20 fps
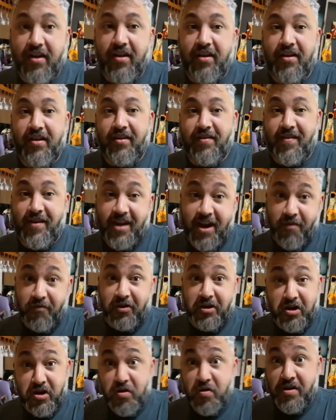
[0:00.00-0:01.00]
so I can't really
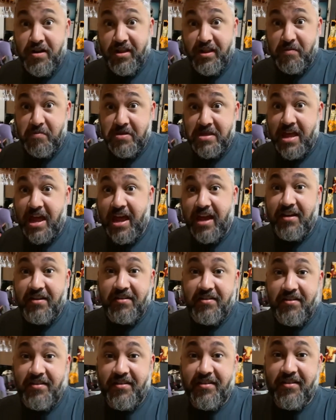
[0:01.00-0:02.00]
do anything with that
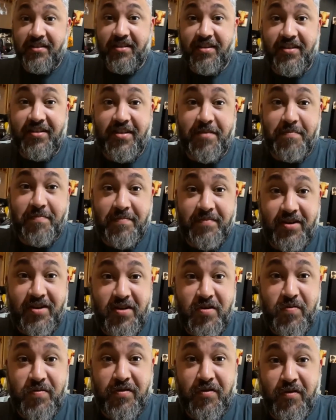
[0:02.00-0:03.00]
except
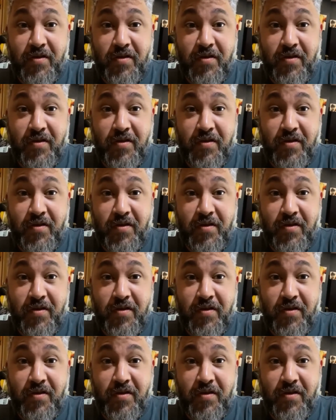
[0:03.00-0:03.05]
use green.